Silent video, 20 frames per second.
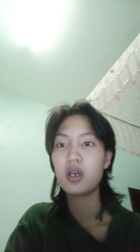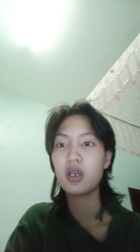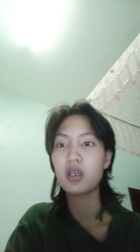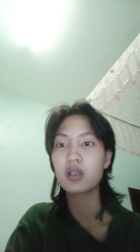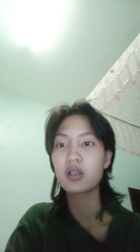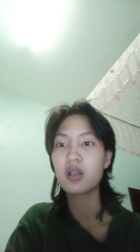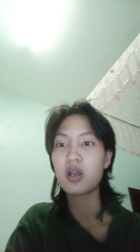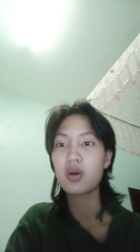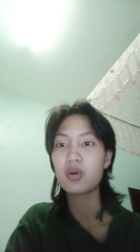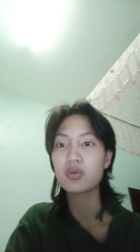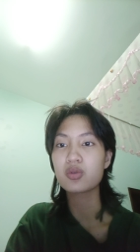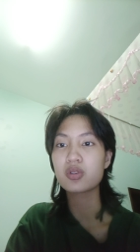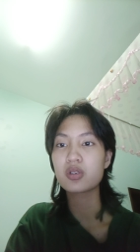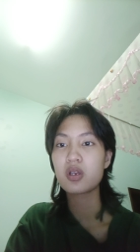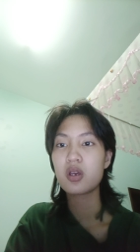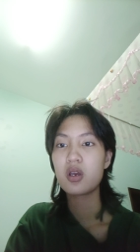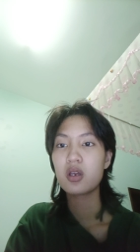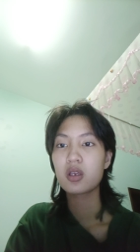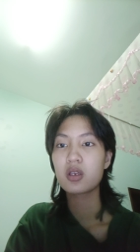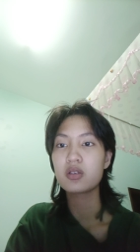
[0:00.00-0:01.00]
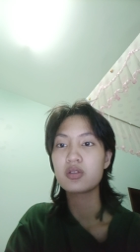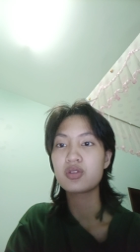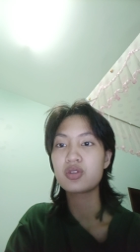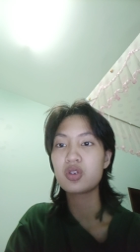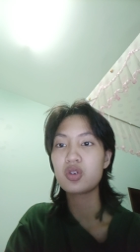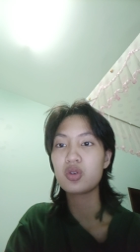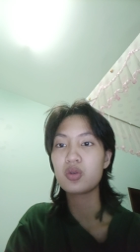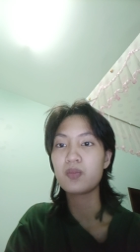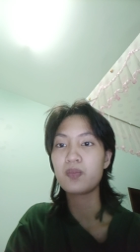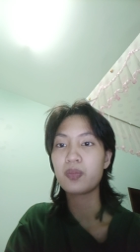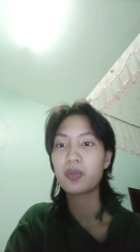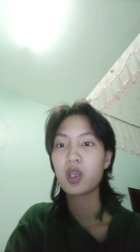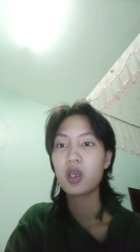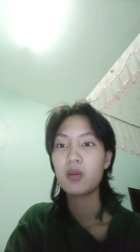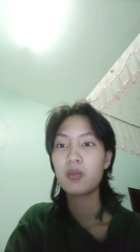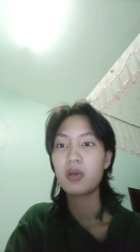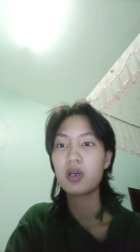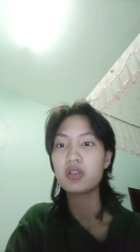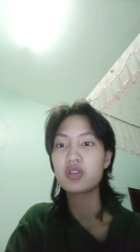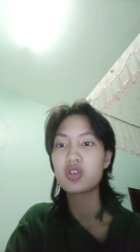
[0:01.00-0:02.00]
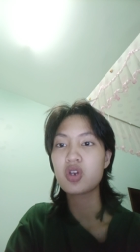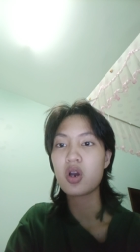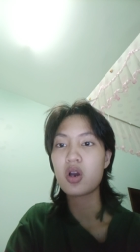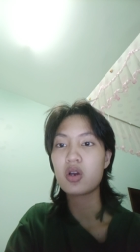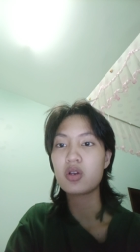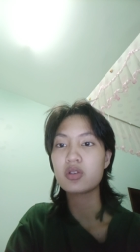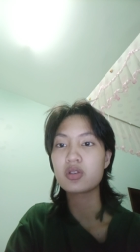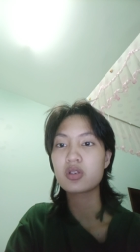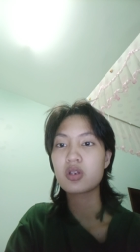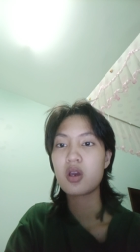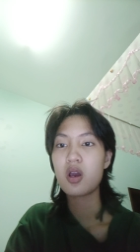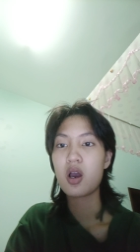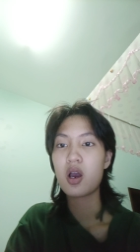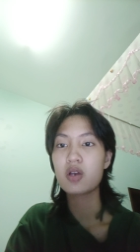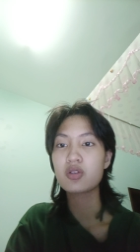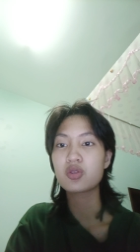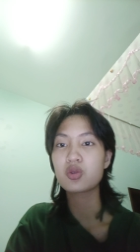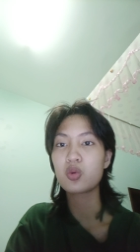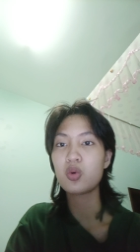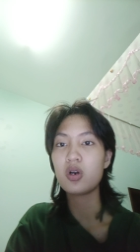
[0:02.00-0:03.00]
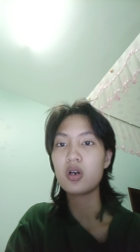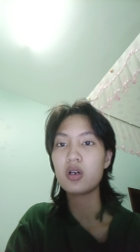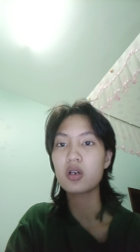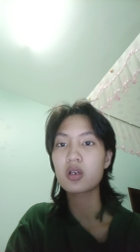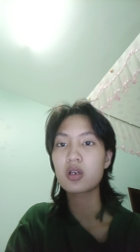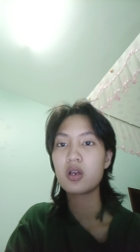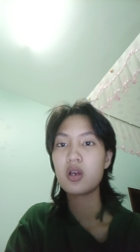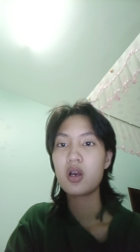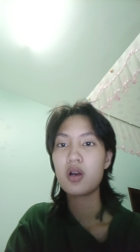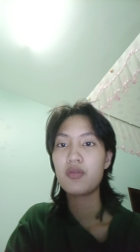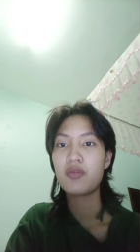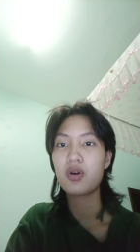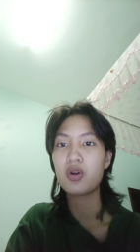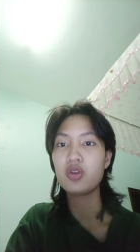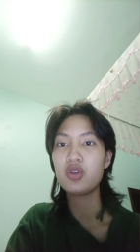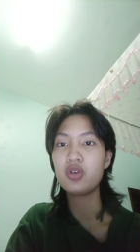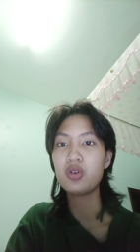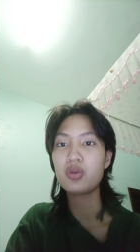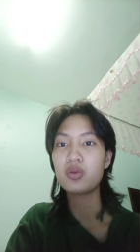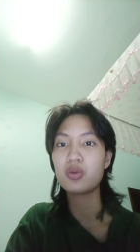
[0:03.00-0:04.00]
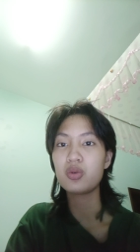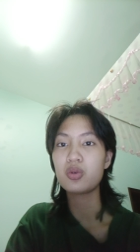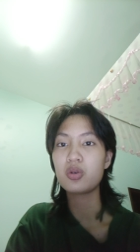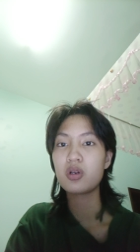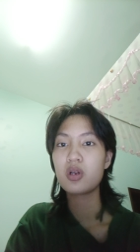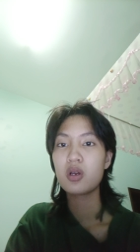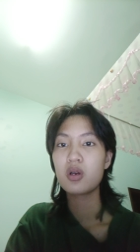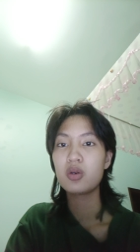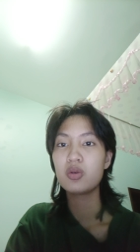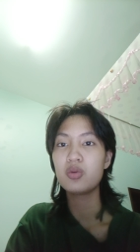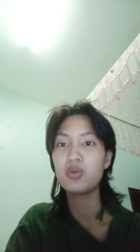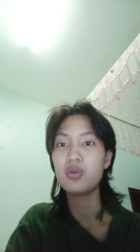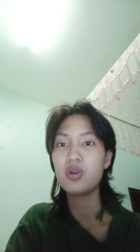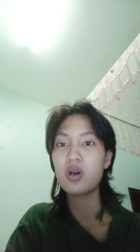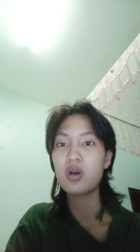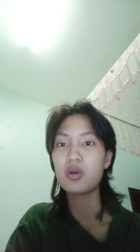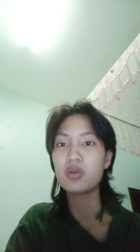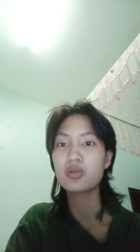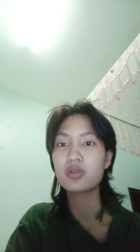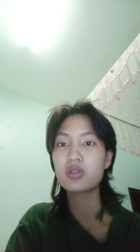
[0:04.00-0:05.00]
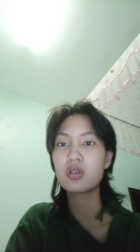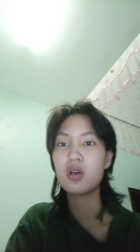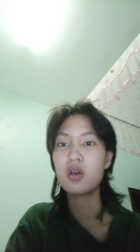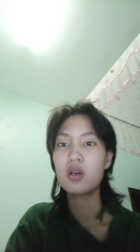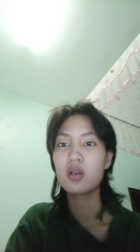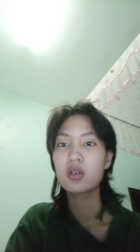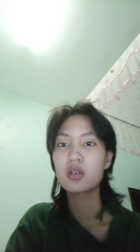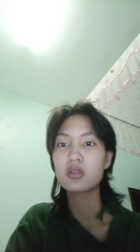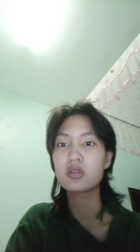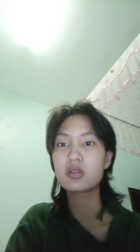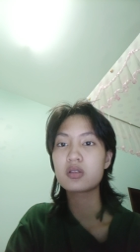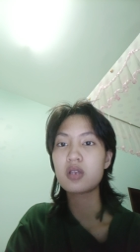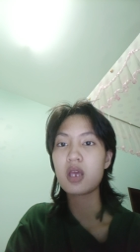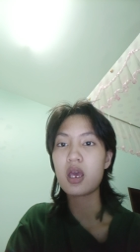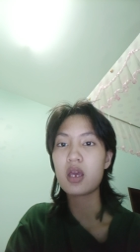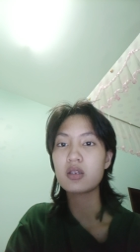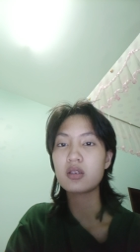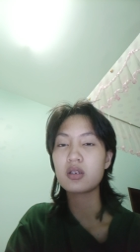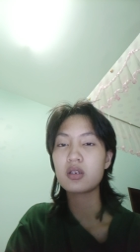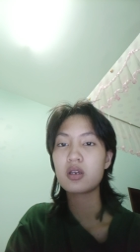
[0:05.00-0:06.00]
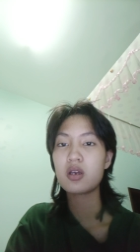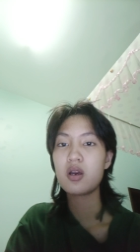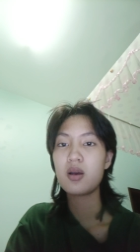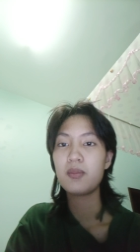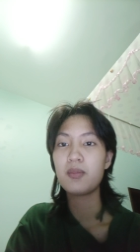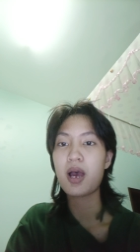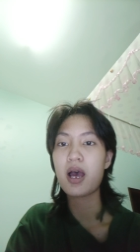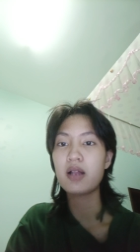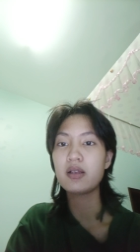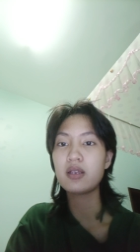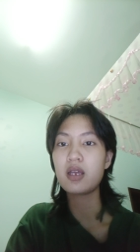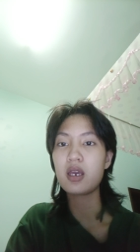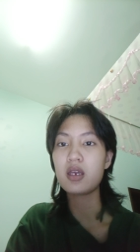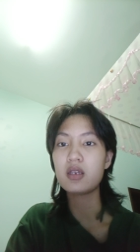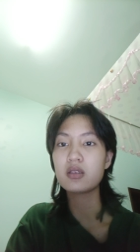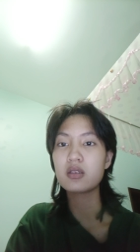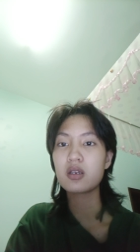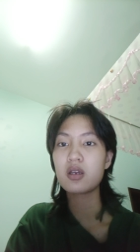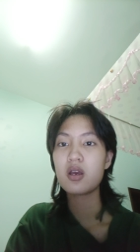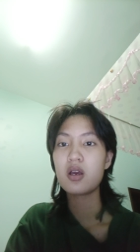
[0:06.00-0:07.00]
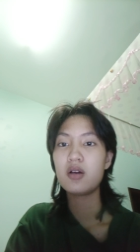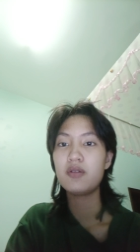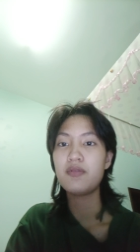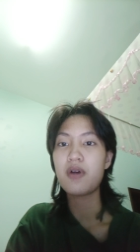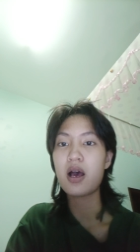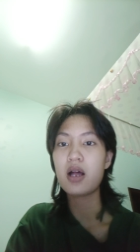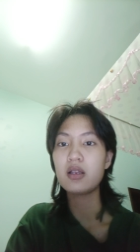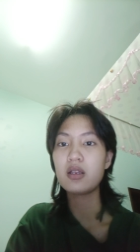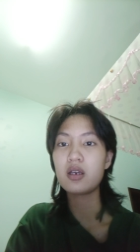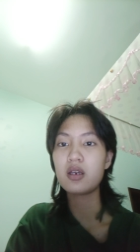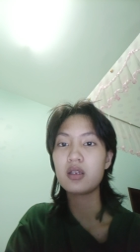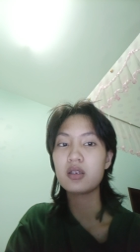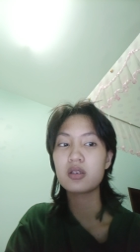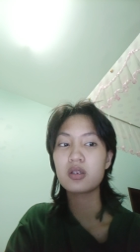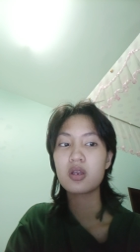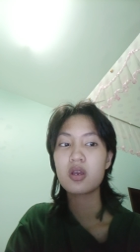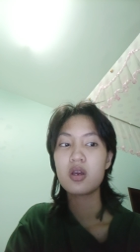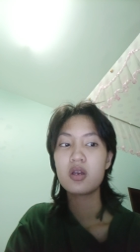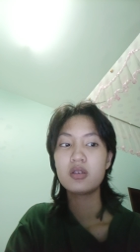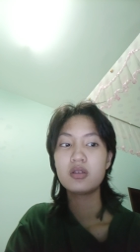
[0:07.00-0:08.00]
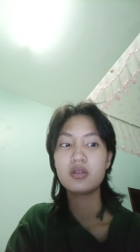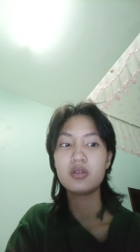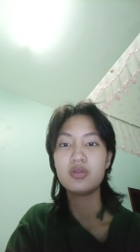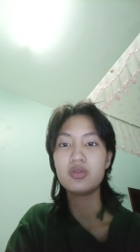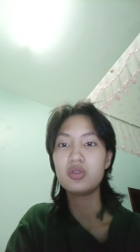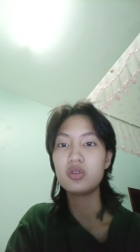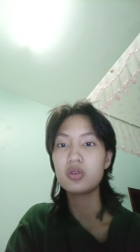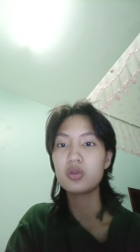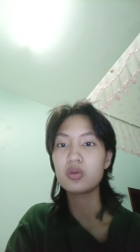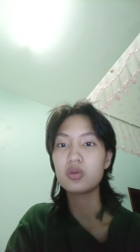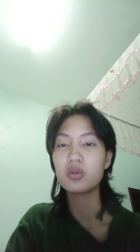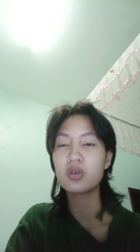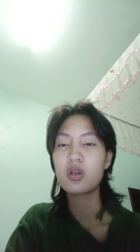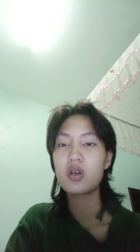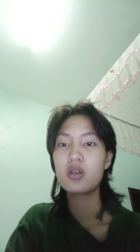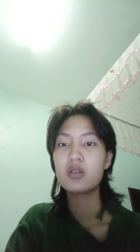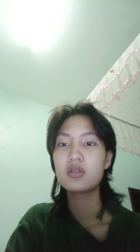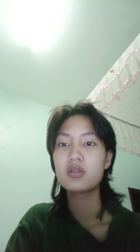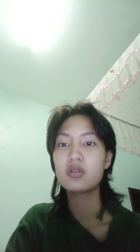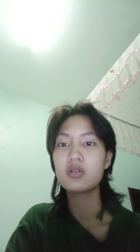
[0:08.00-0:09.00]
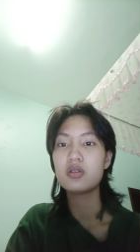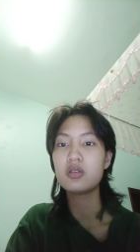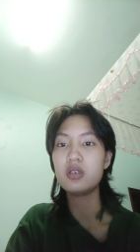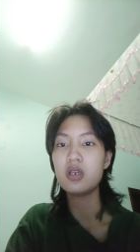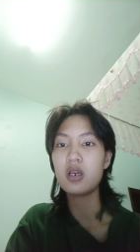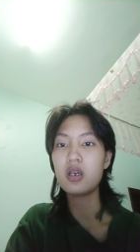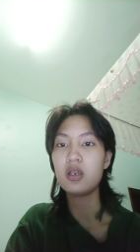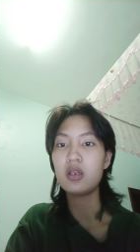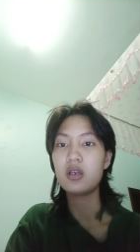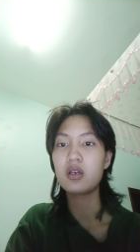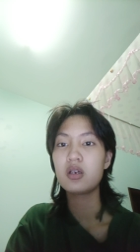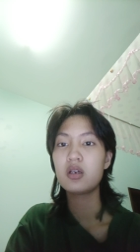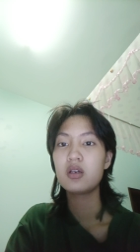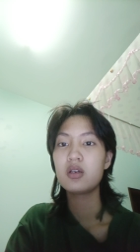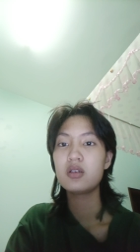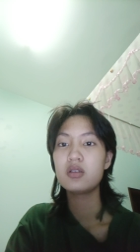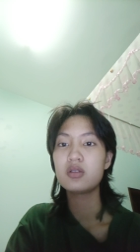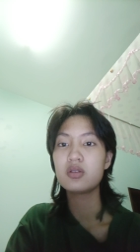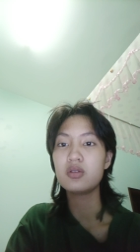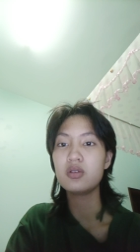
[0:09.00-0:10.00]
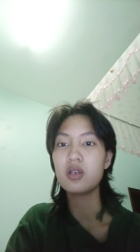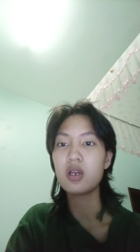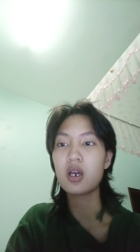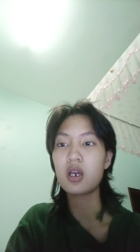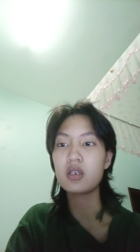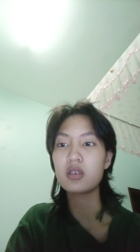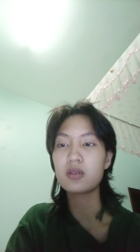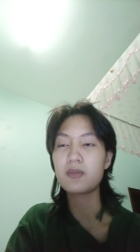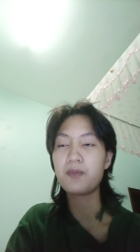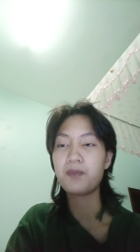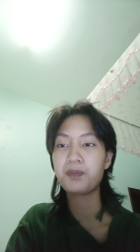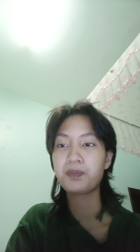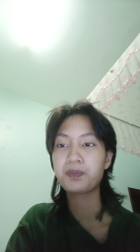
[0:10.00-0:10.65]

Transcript: and clothes consume my choice has worked for you who knows cassette ballet ballet to do today tonight